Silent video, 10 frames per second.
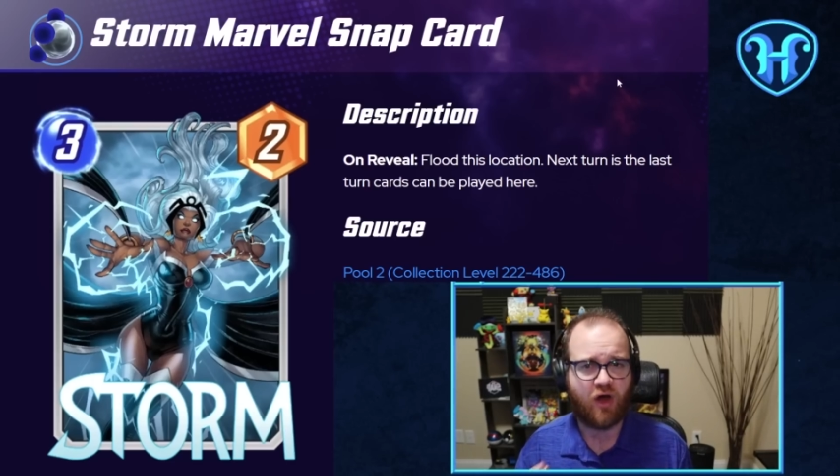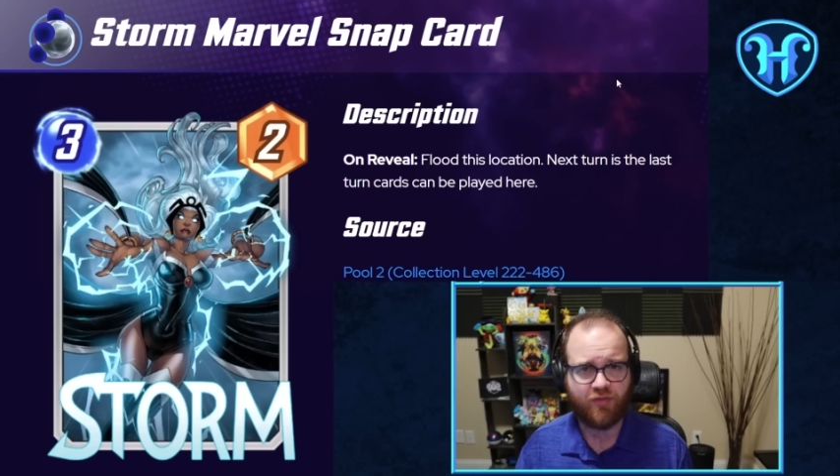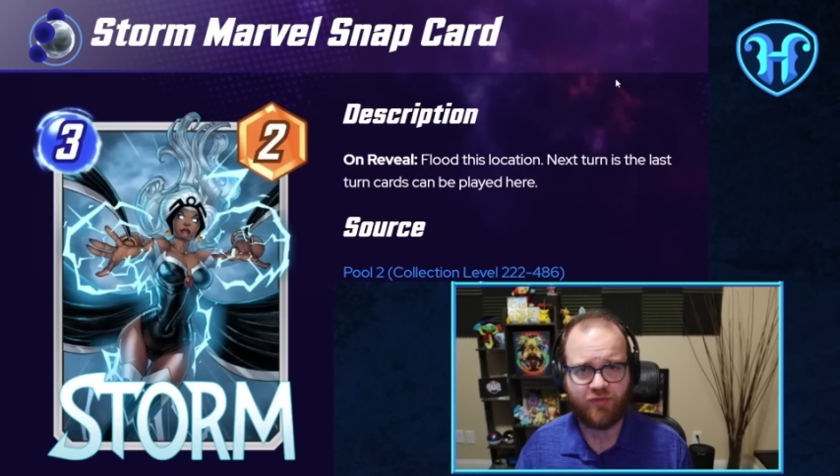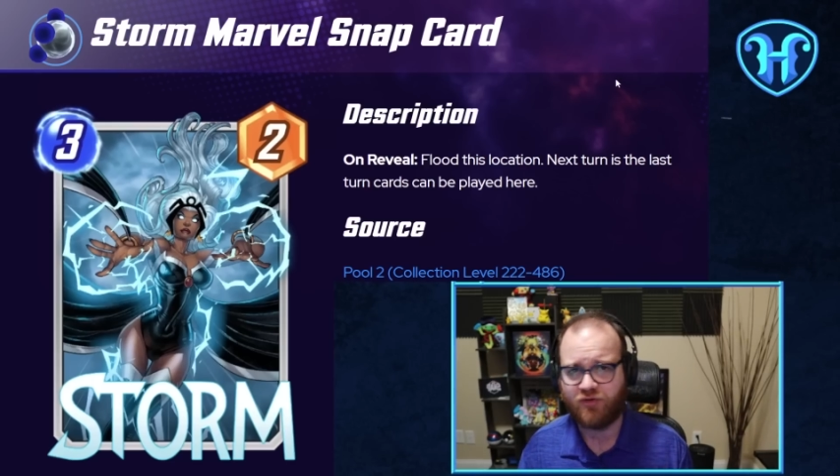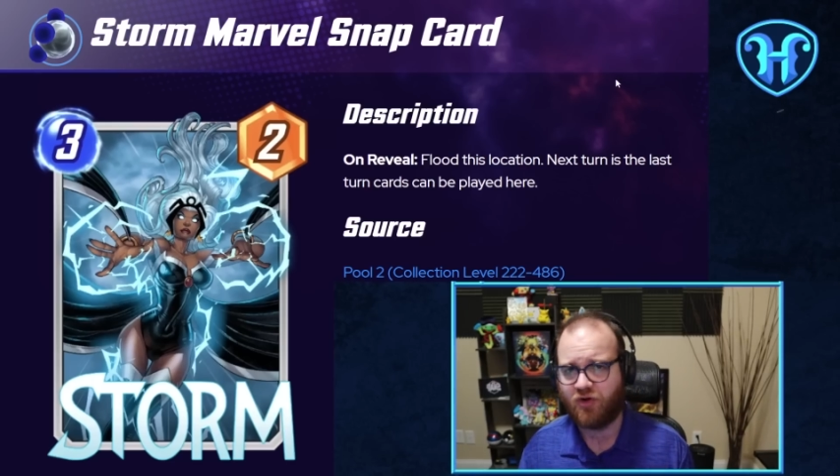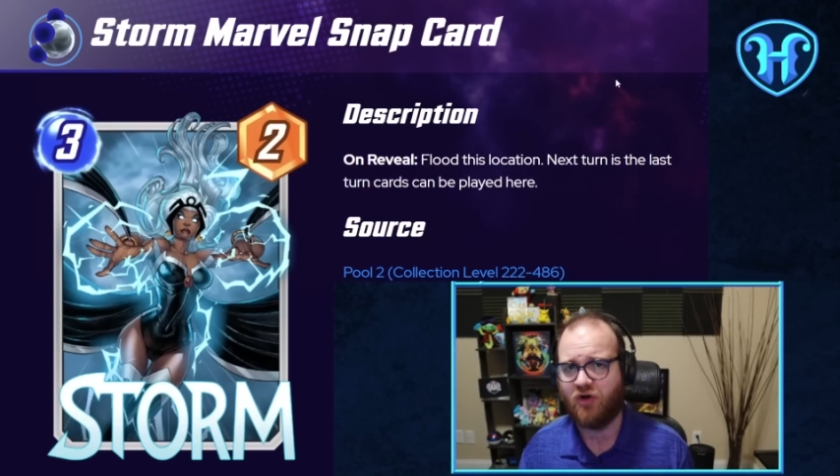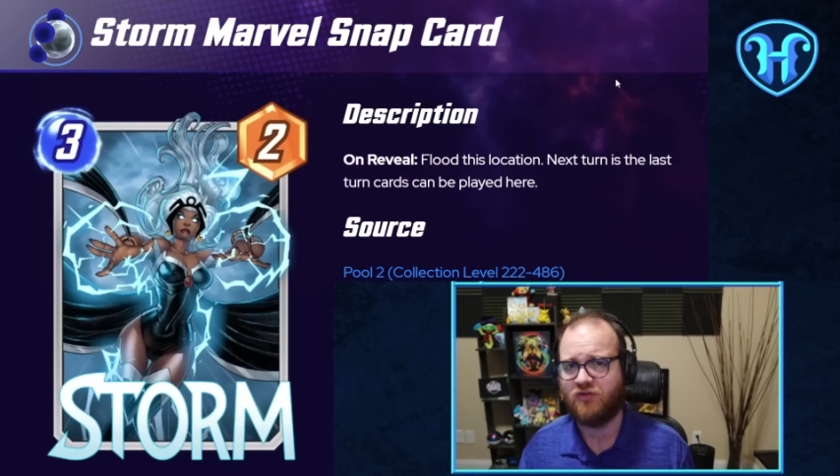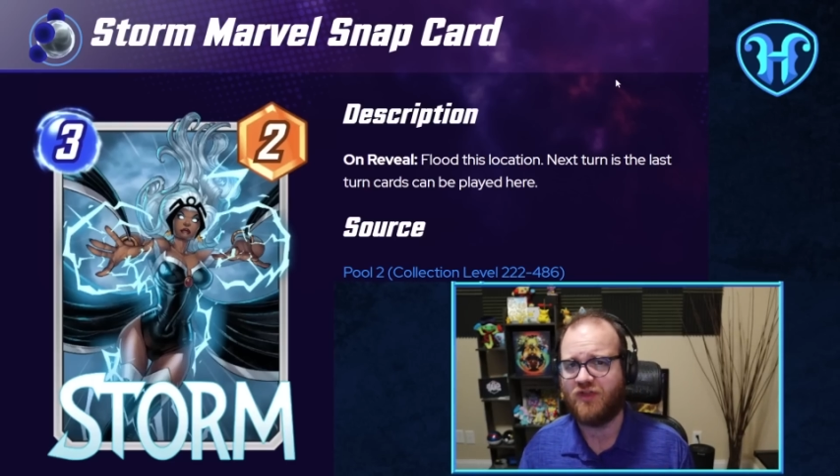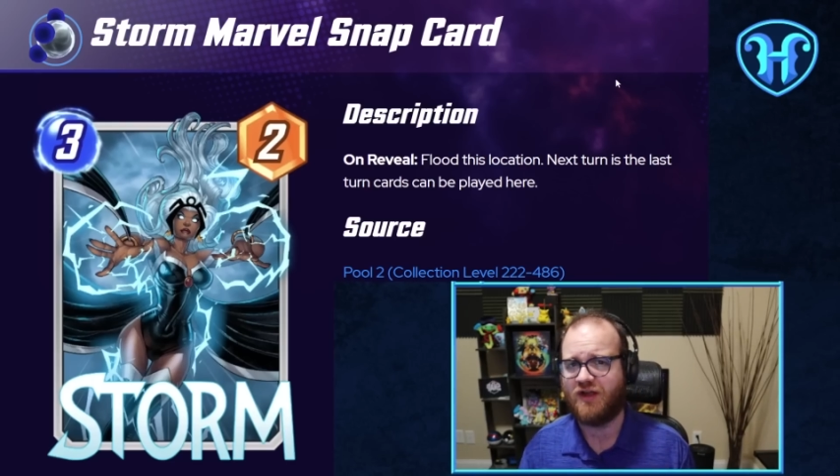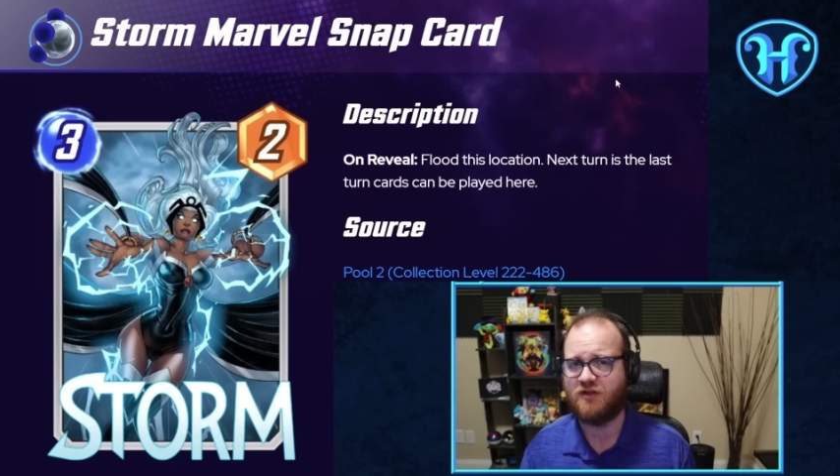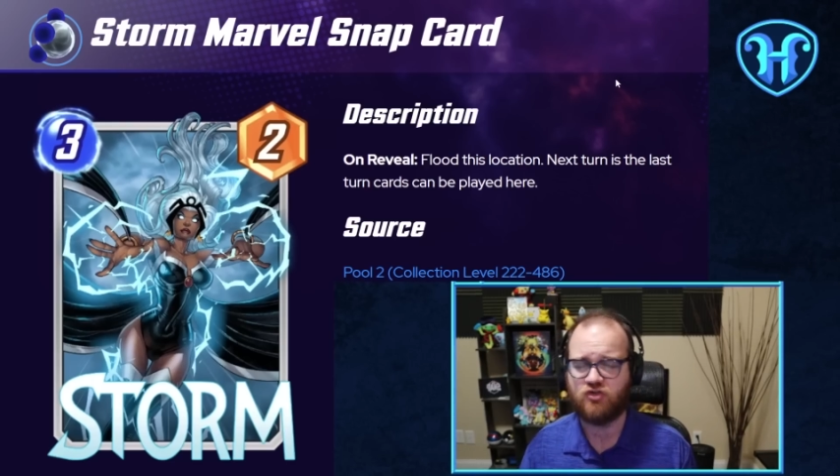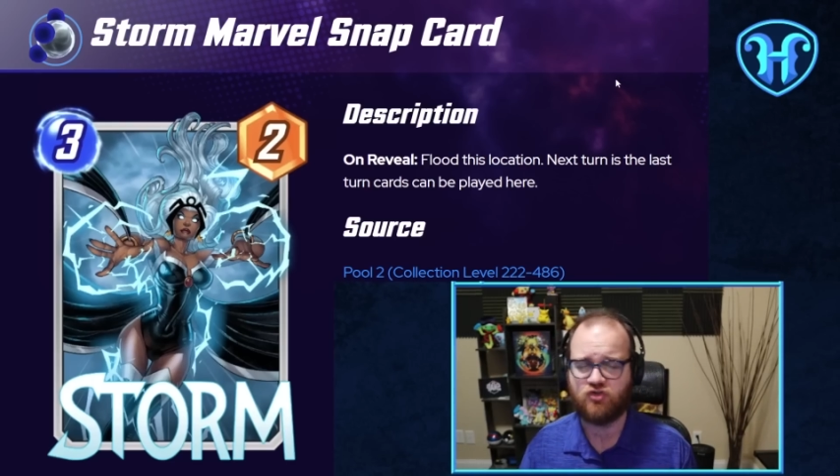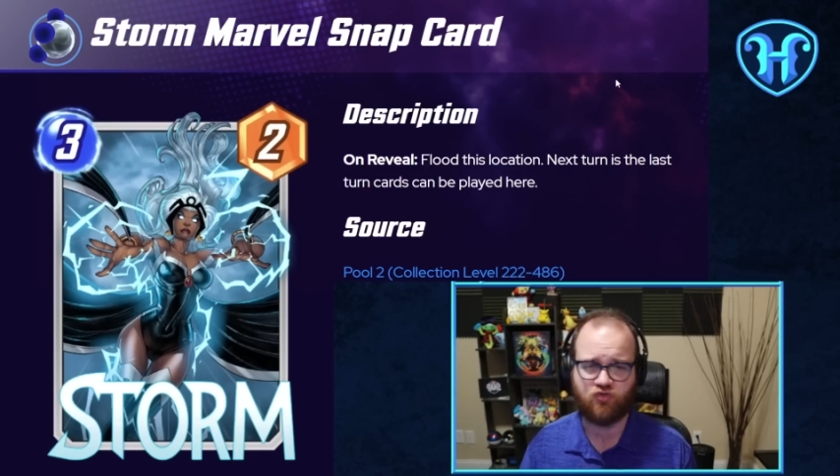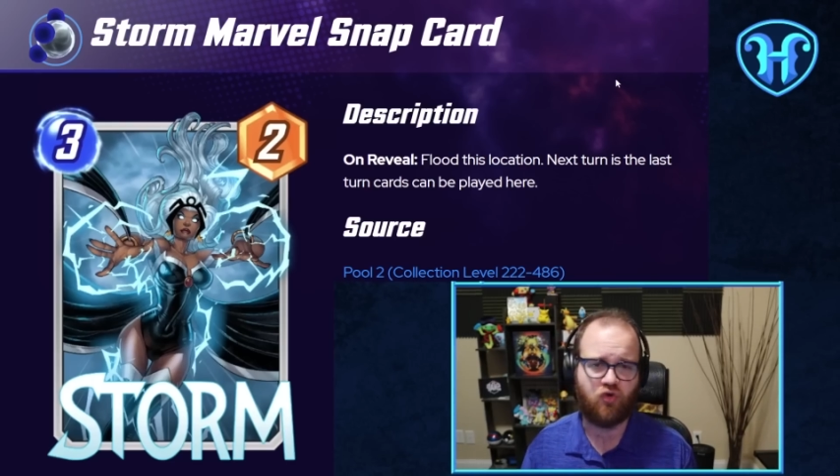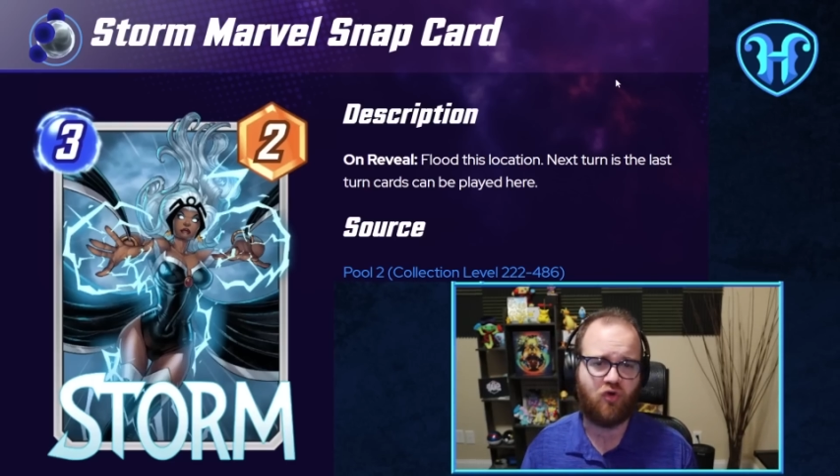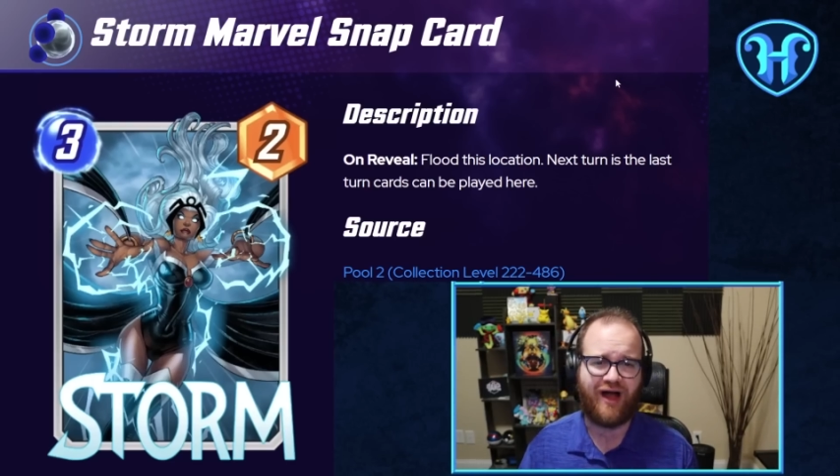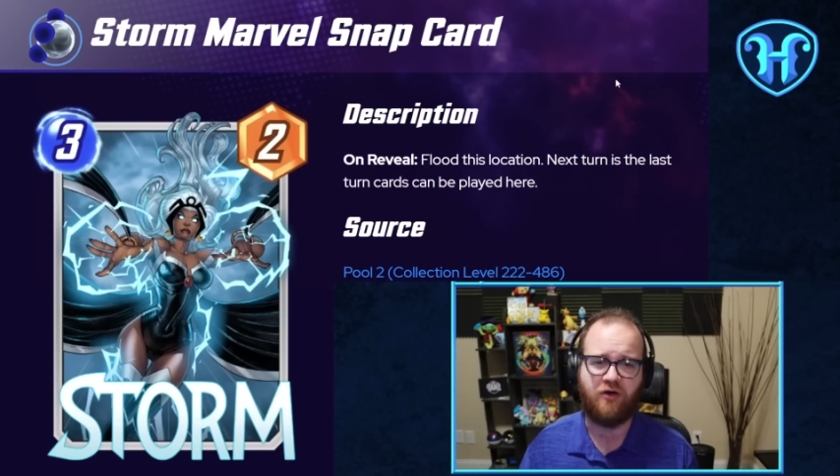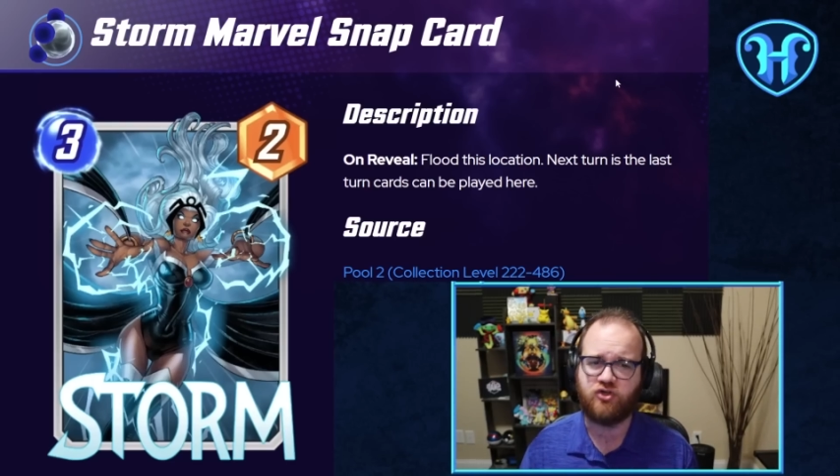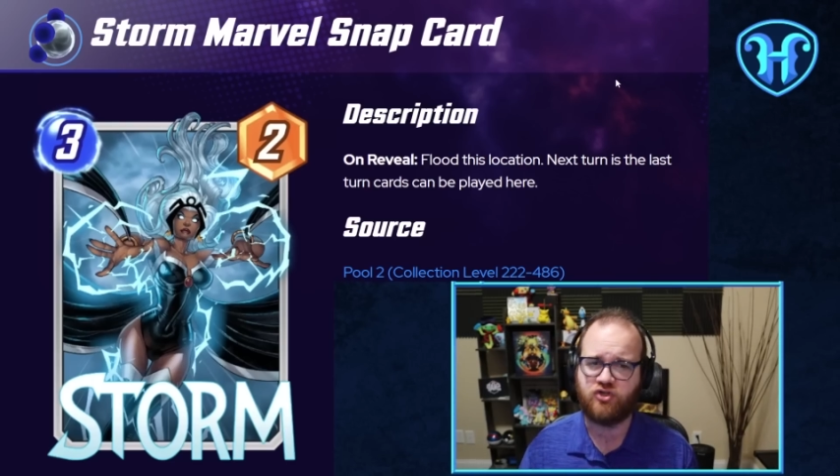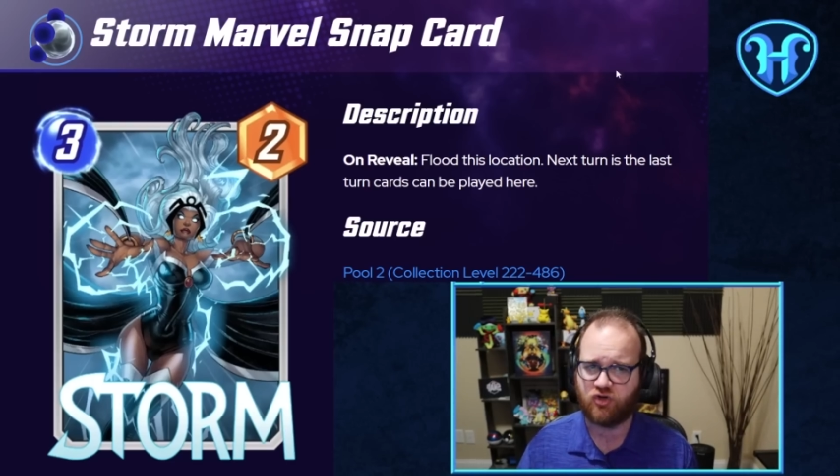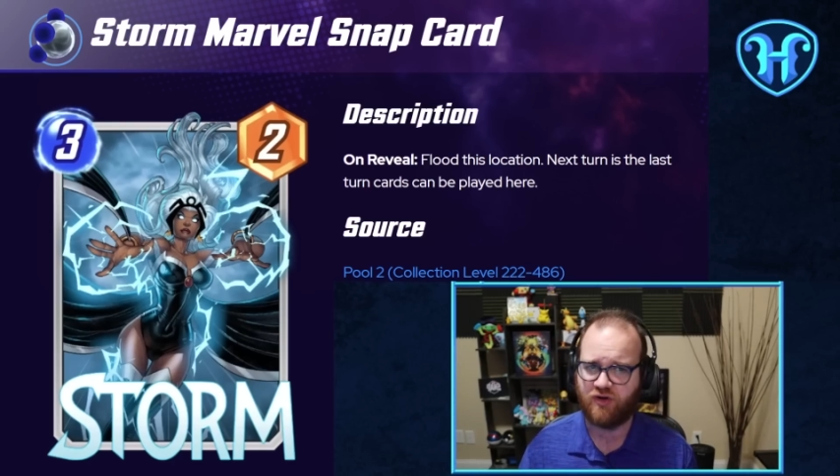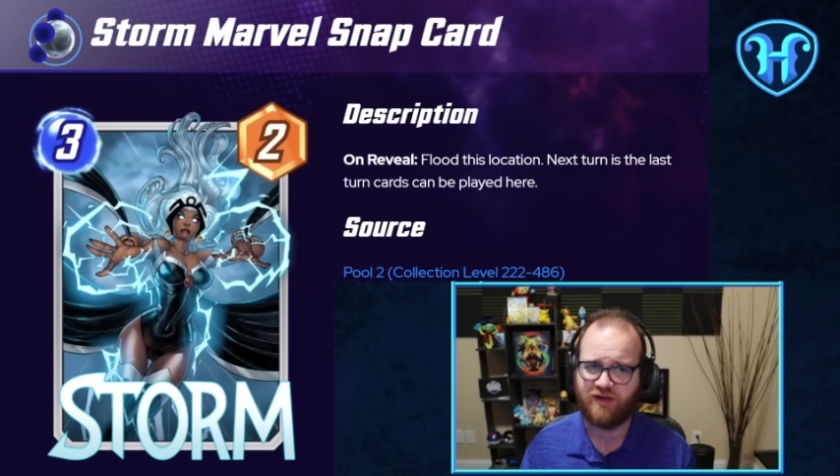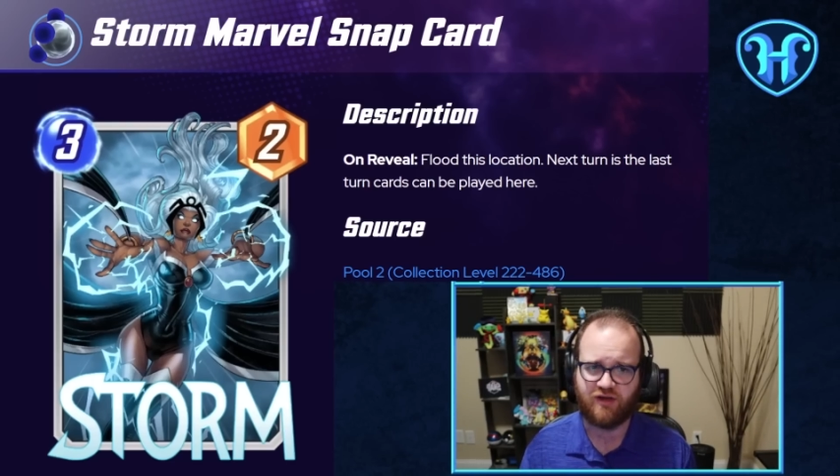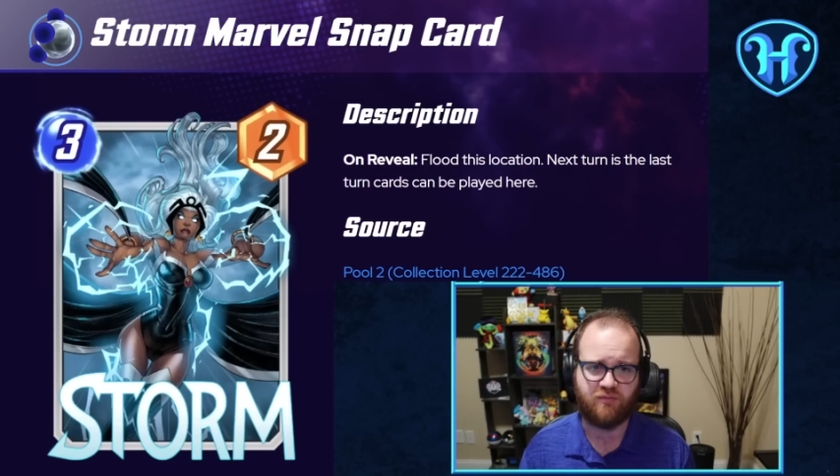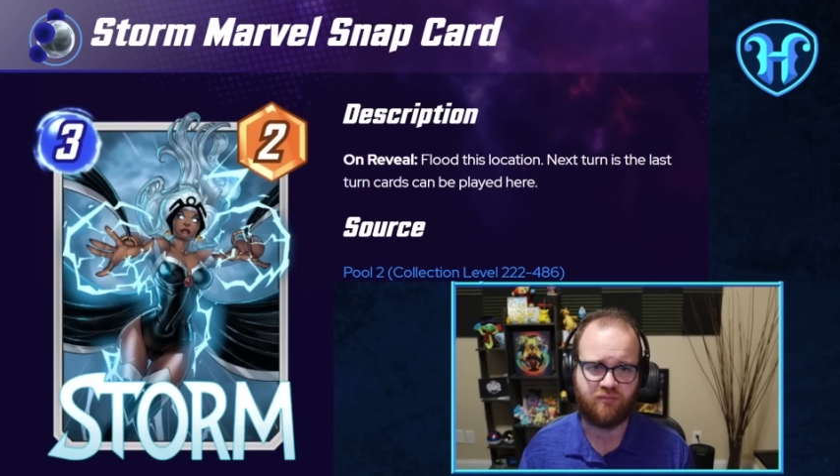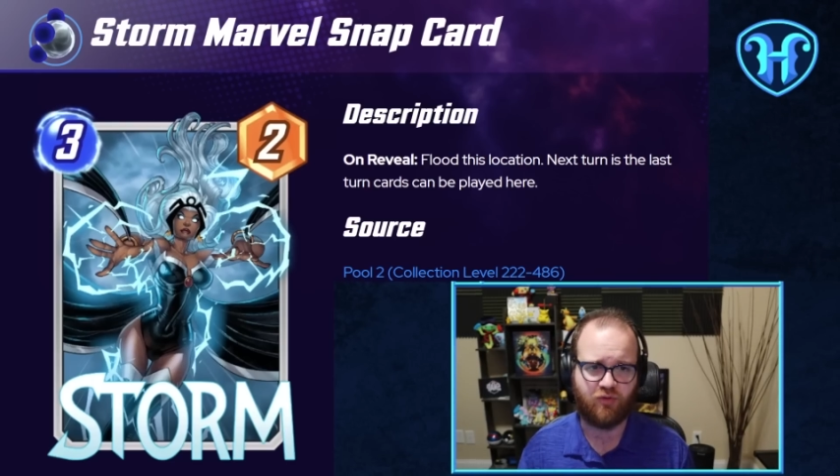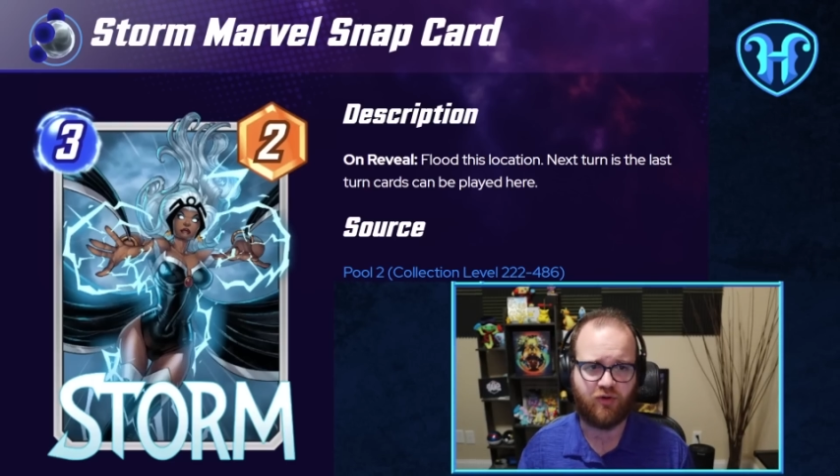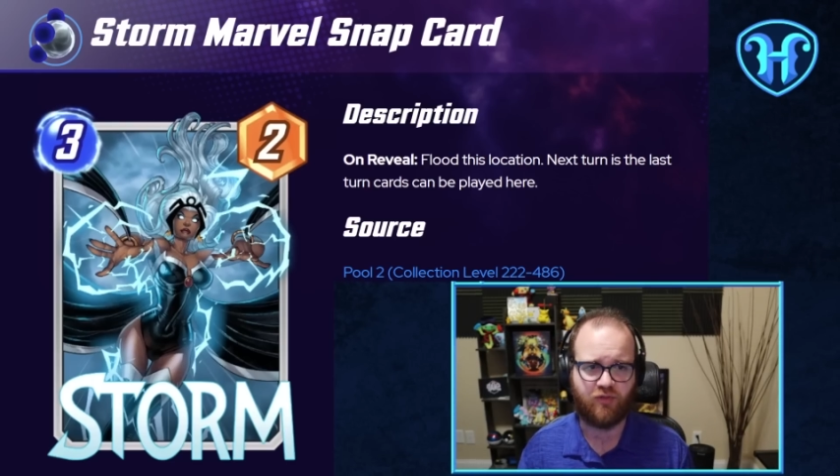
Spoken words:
other cards that control how Shuri can deploy to the